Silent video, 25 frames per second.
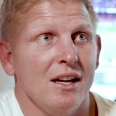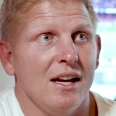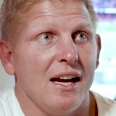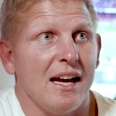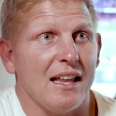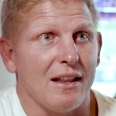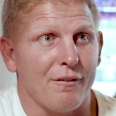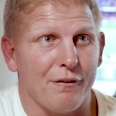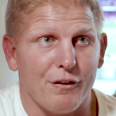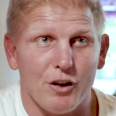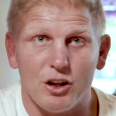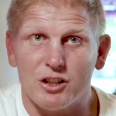
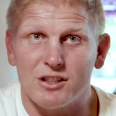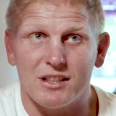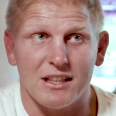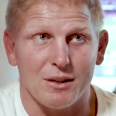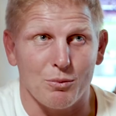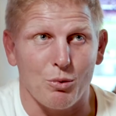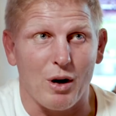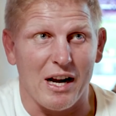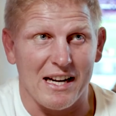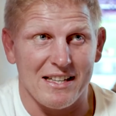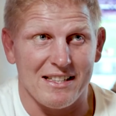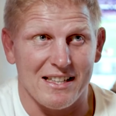And the first thing
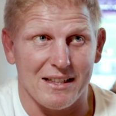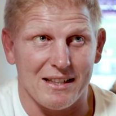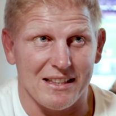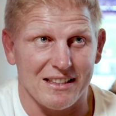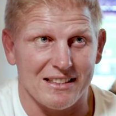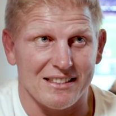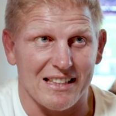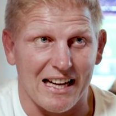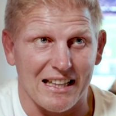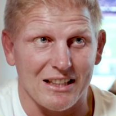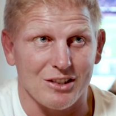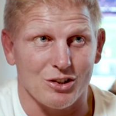Wayne did, he
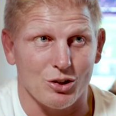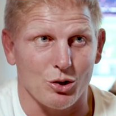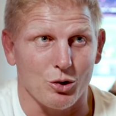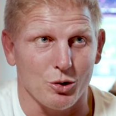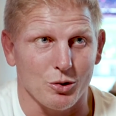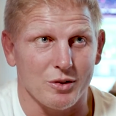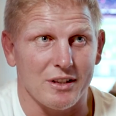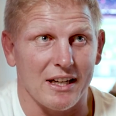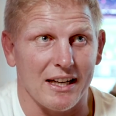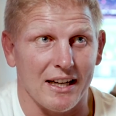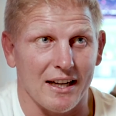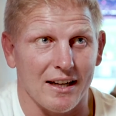sat us
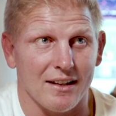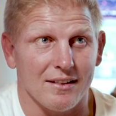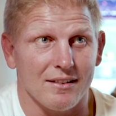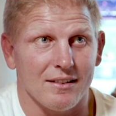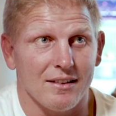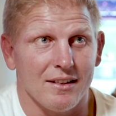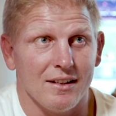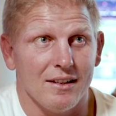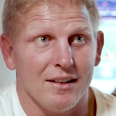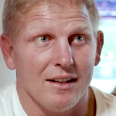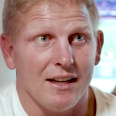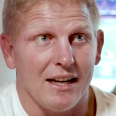all down
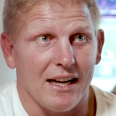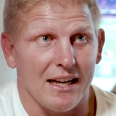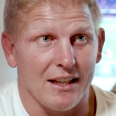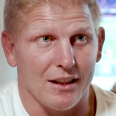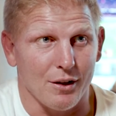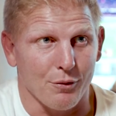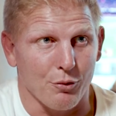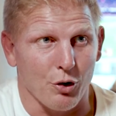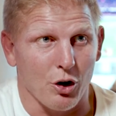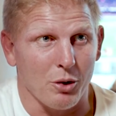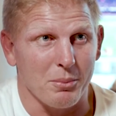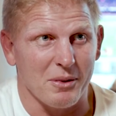in
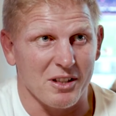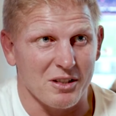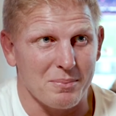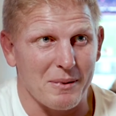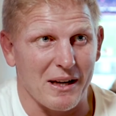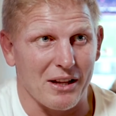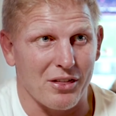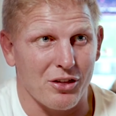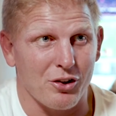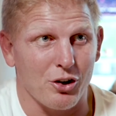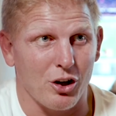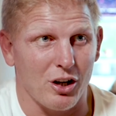the room. There's
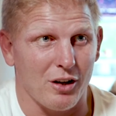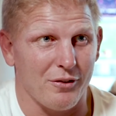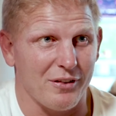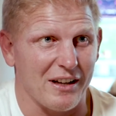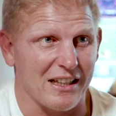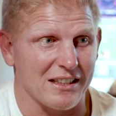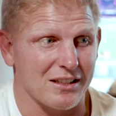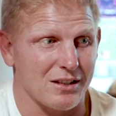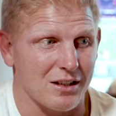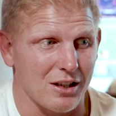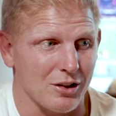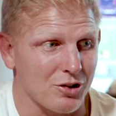about 30 of
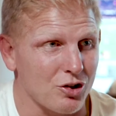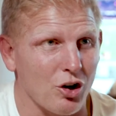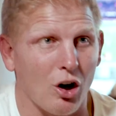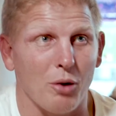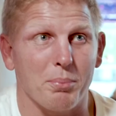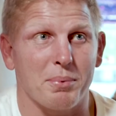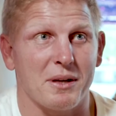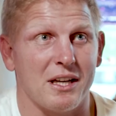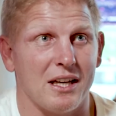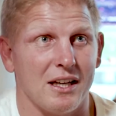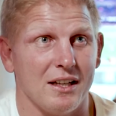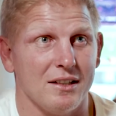us, the top
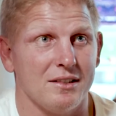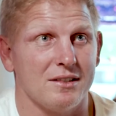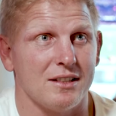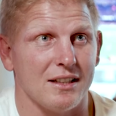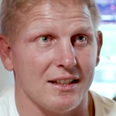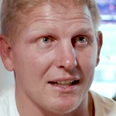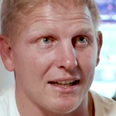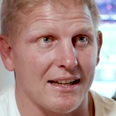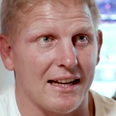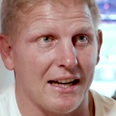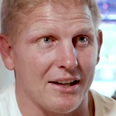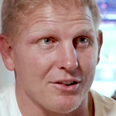kids
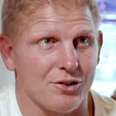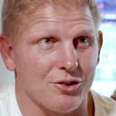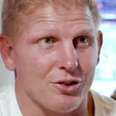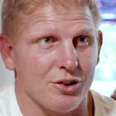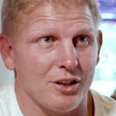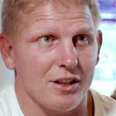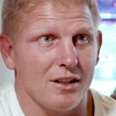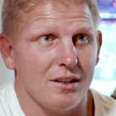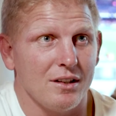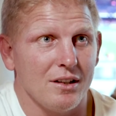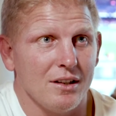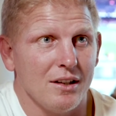in the
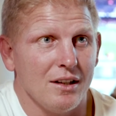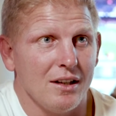country.